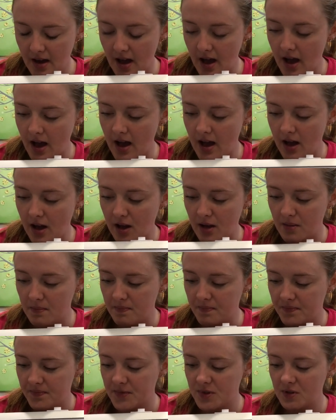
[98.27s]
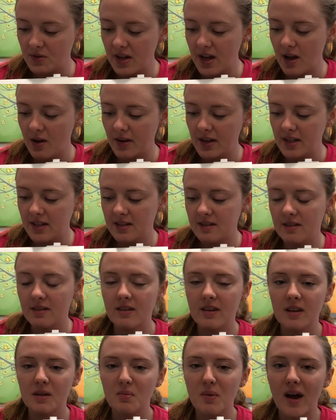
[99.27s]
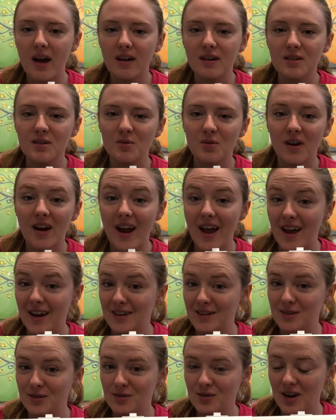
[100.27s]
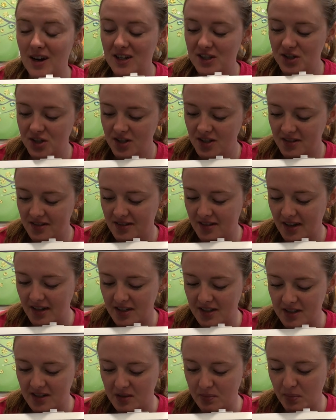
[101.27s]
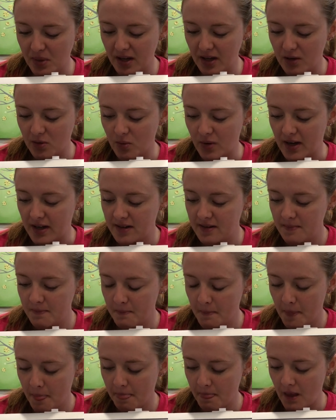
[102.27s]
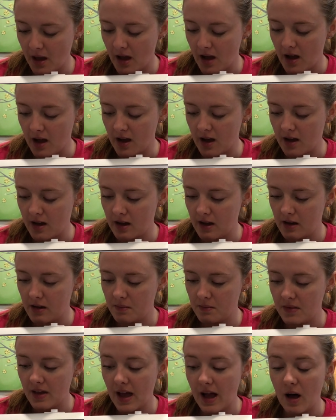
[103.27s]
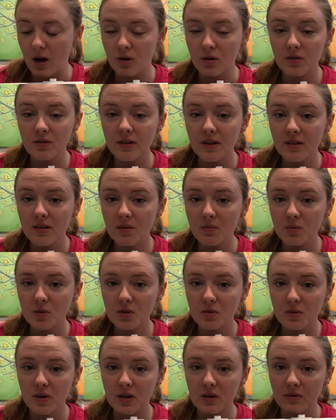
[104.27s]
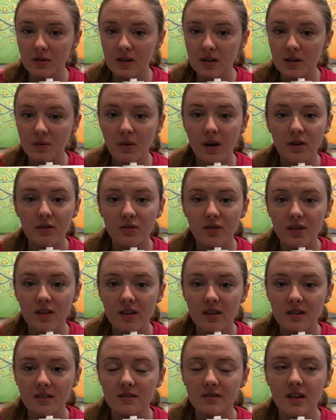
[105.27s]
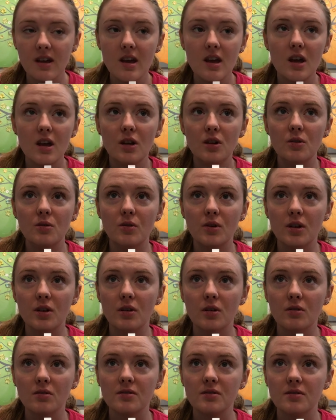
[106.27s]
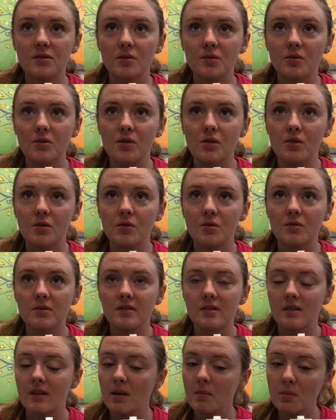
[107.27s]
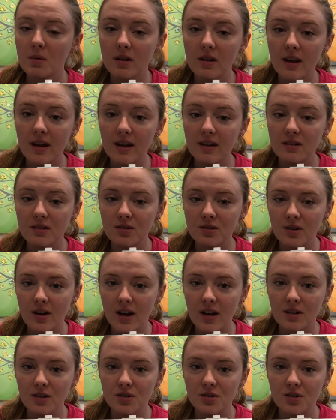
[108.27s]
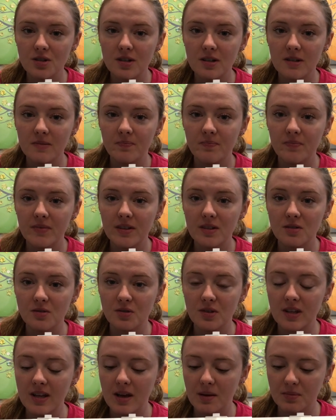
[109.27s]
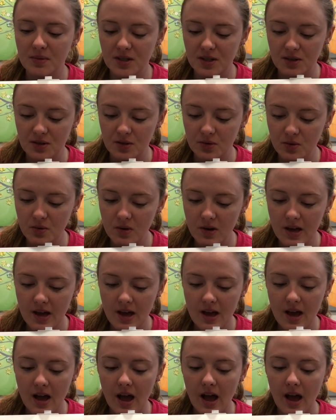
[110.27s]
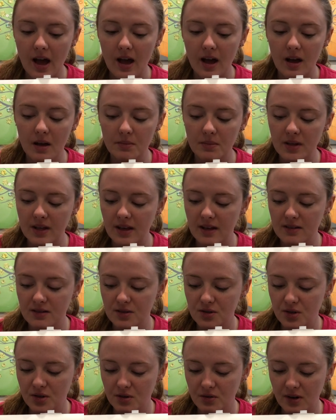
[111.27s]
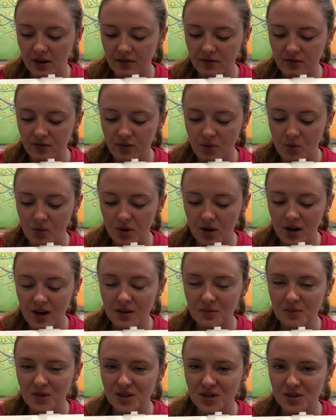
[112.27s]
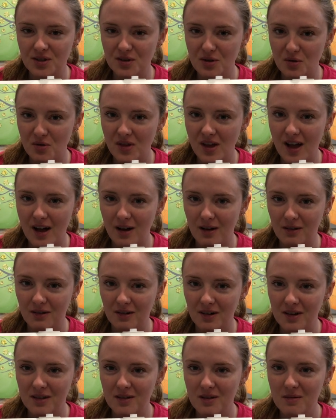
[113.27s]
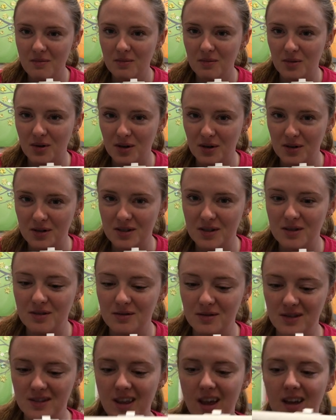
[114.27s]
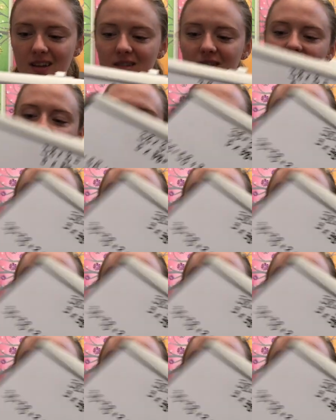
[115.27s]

So now I need to think back to our adding strategies and I need to pick one. The algorithm would work really well for this. You could also use the number line strategy. It's really up to you. Because you're in grade 4 and we should know the algorithm, we're going to use that.